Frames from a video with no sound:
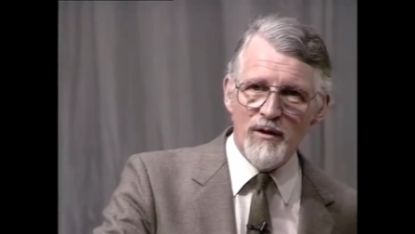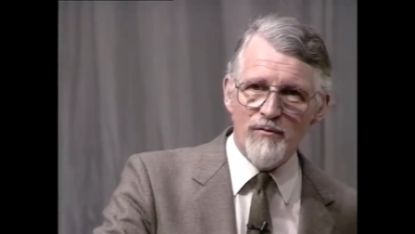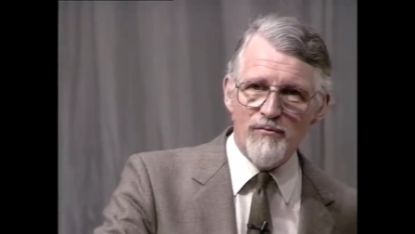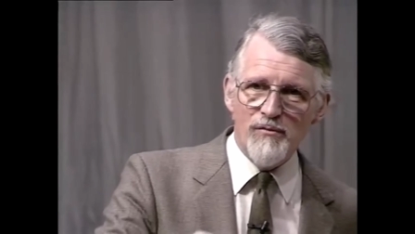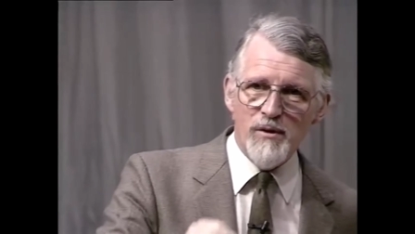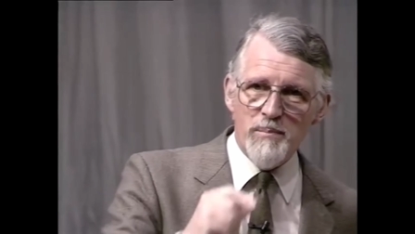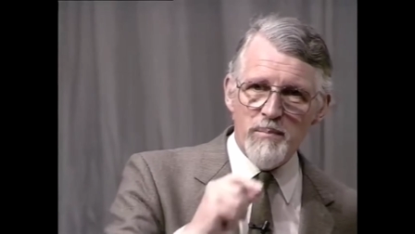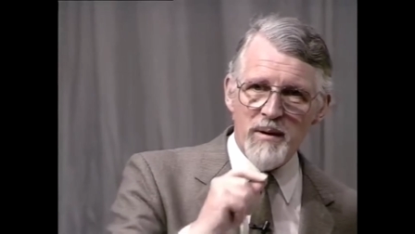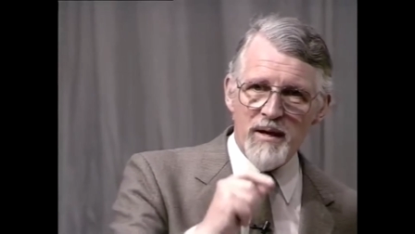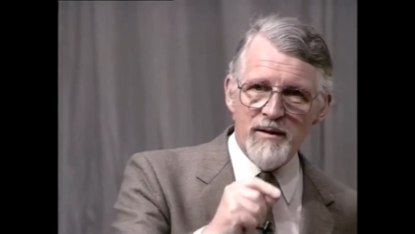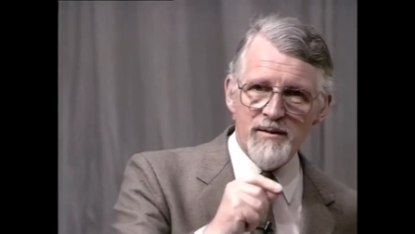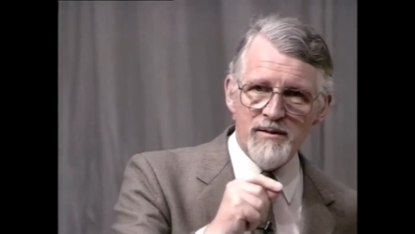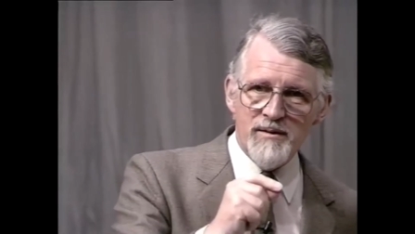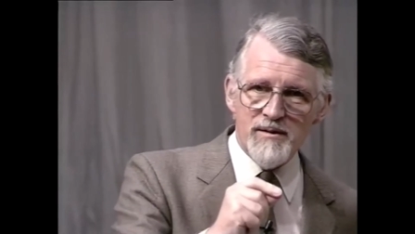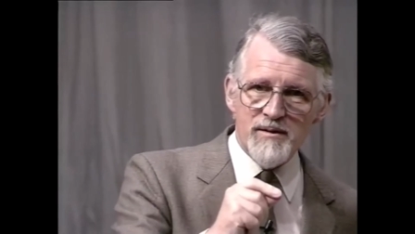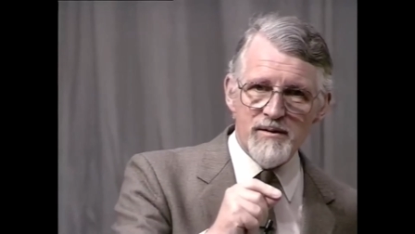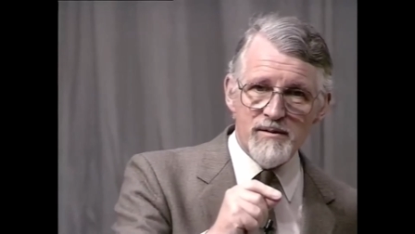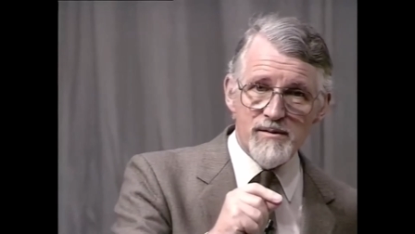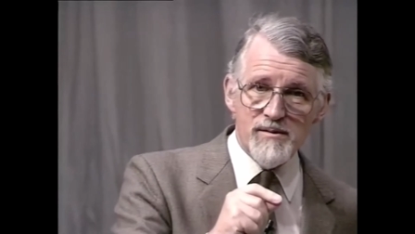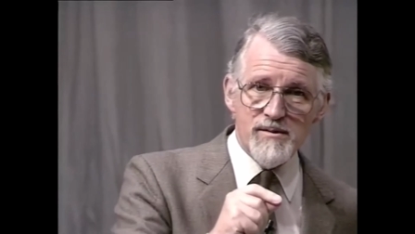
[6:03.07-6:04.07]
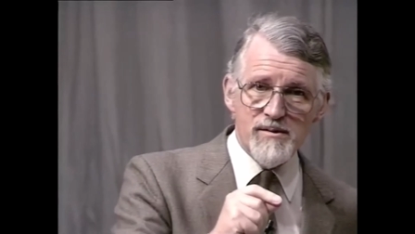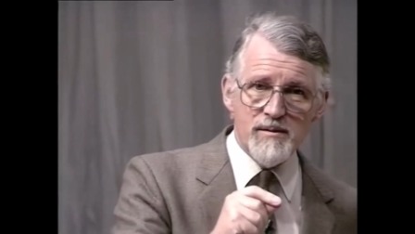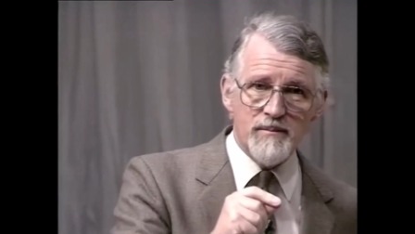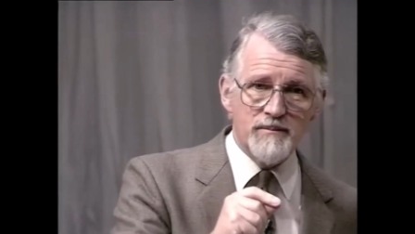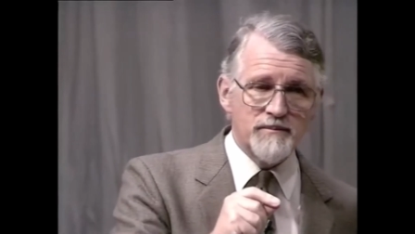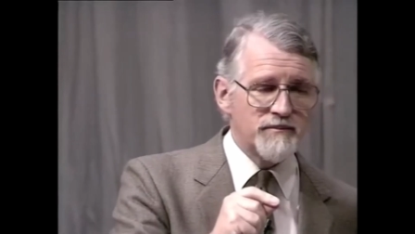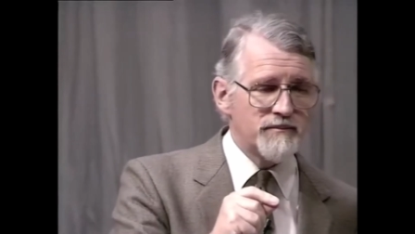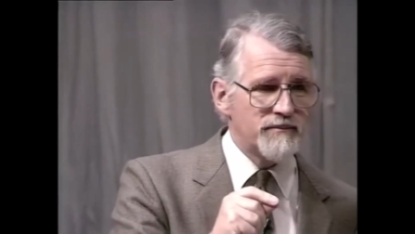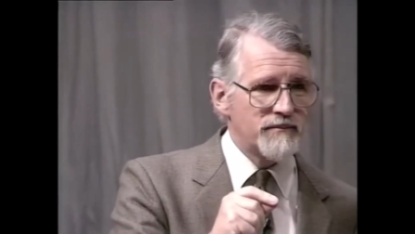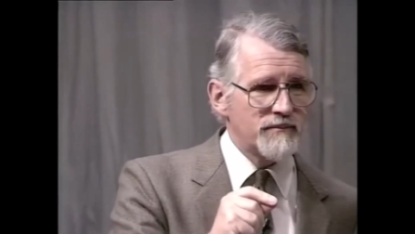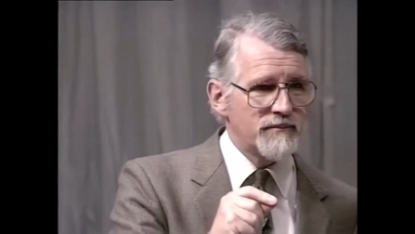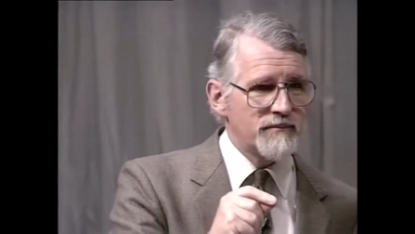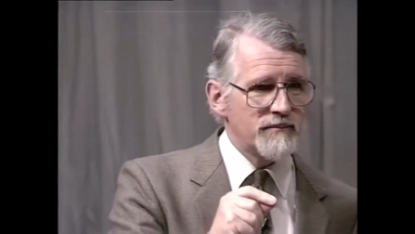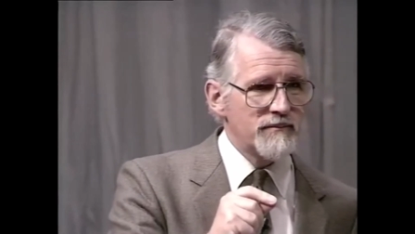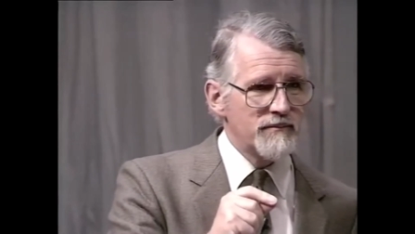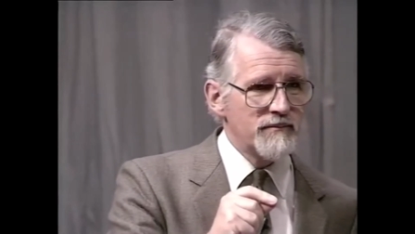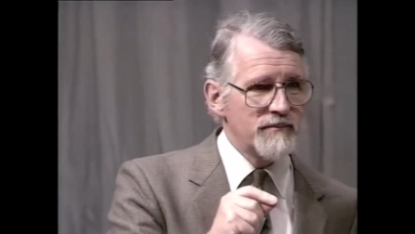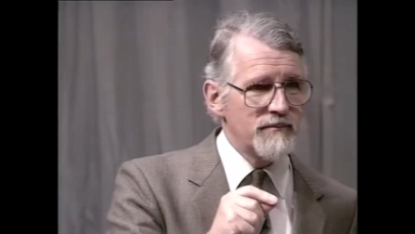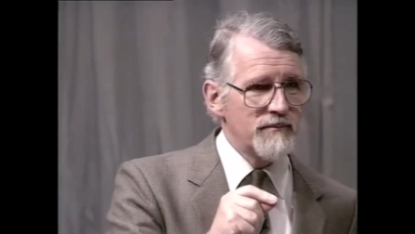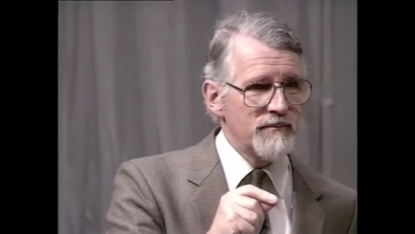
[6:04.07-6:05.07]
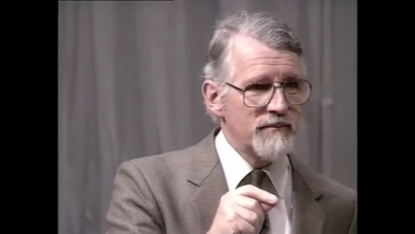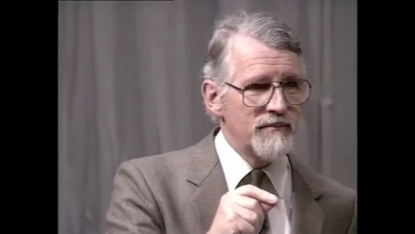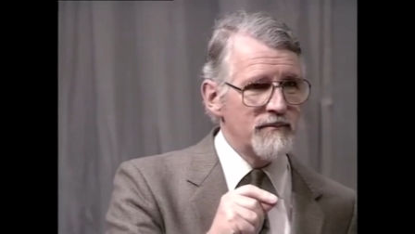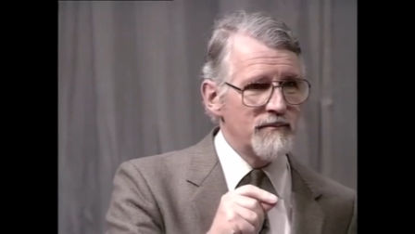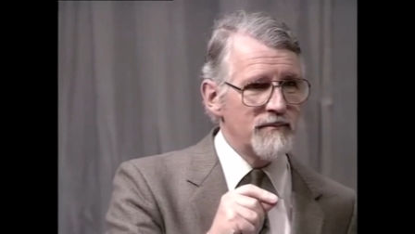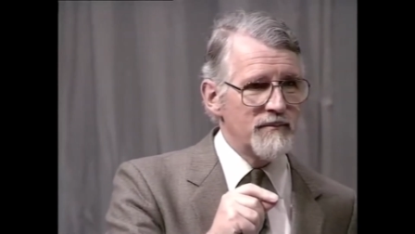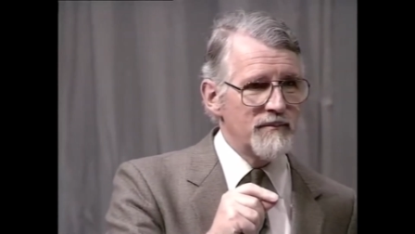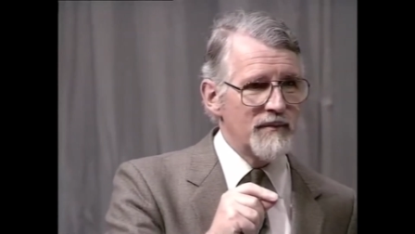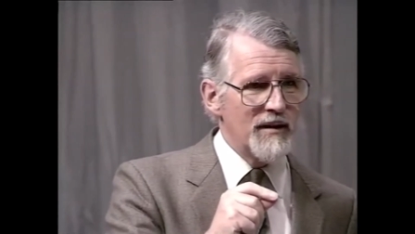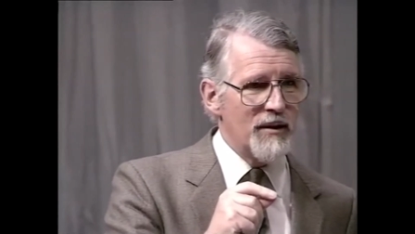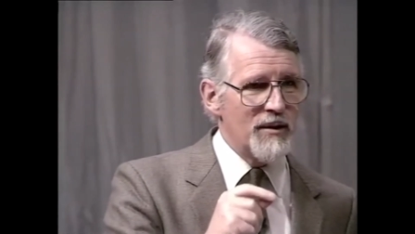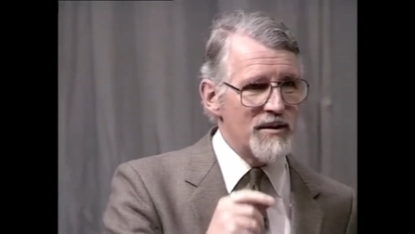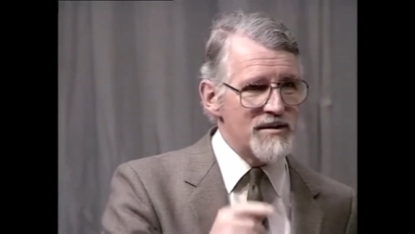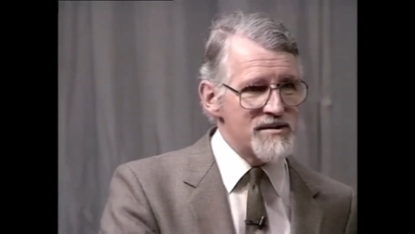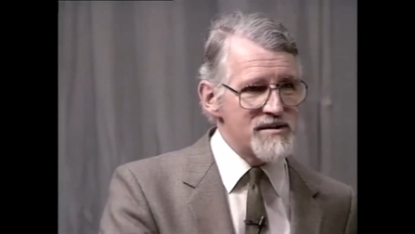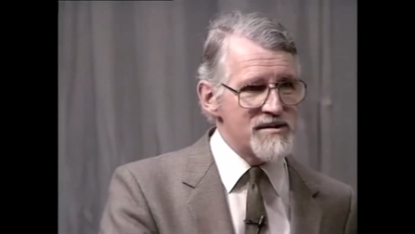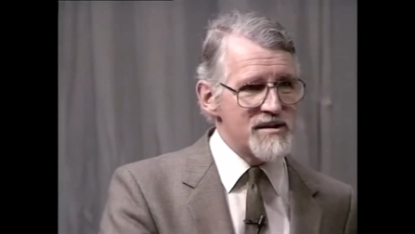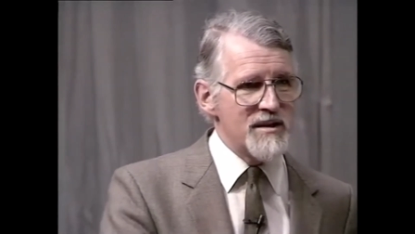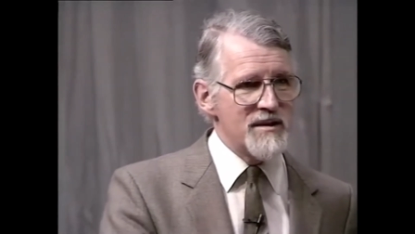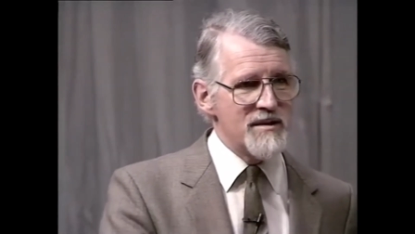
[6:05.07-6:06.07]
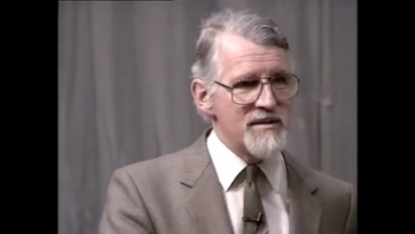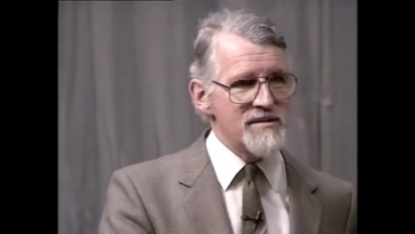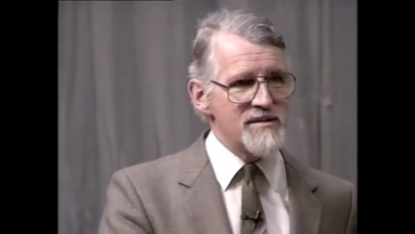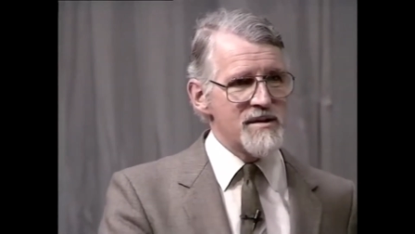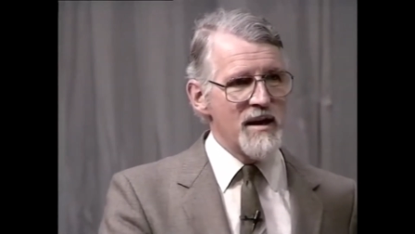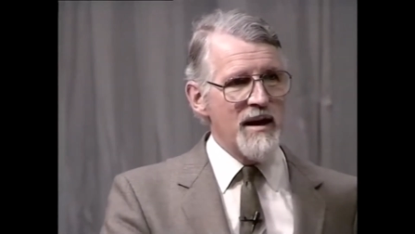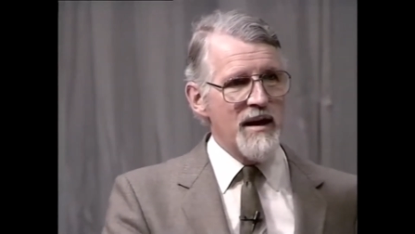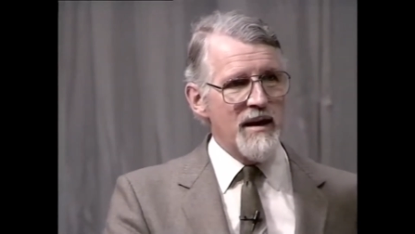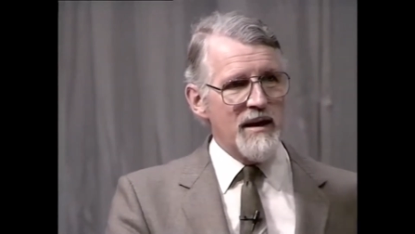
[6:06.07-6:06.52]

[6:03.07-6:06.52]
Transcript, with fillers: repentance. Now it says